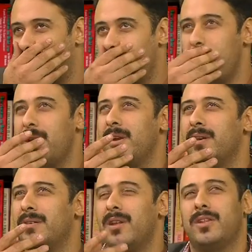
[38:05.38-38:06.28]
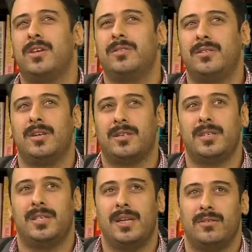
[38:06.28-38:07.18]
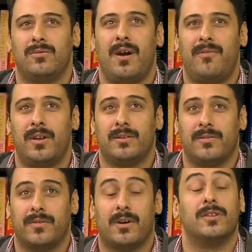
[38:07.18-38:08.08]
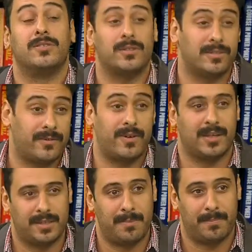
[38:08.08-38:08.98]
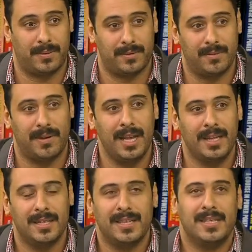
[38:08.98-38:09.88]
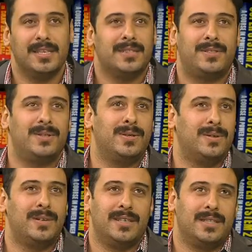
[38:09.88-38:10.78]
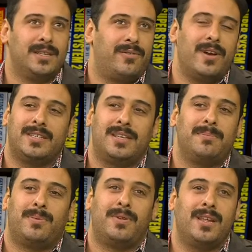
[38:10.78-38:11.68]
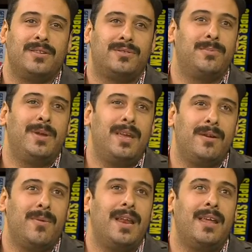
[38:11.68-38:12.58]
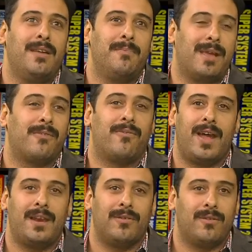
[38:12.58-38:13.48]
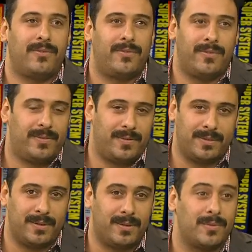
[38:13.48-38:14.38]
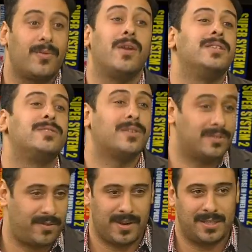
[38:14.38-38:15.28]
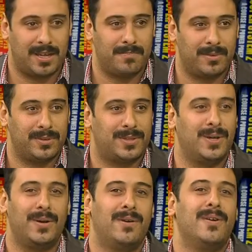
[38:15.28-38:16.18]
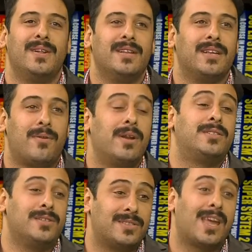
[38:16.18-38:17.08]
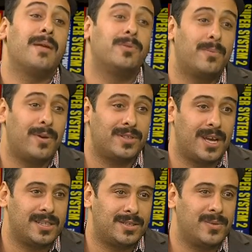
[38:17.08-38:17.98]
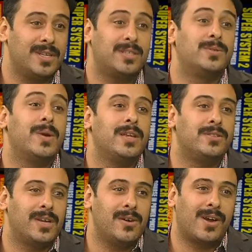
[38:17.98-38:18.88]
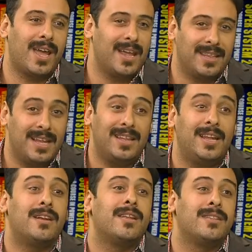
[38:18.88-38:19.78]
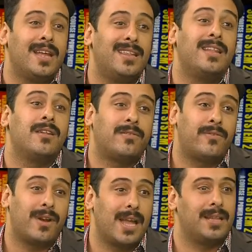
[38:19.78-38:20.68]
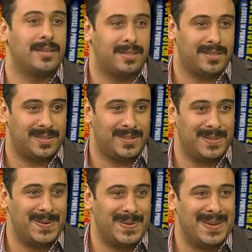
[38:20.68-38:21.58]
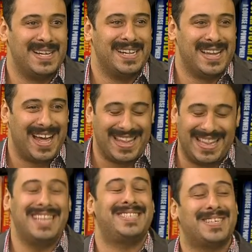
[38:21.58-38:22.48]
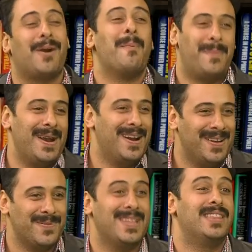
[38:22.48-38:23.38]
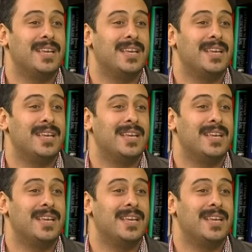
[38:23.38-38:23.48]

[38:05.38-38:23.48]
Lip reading: we were not used in Argentina to have a lot of concerts, for example, right? So, for example, I used to be a really big fan of, Rolling Stones, for example. So Rolling Stones came to Buenos Aires. So this is when you say, okay, they did not forget us. So let's compare with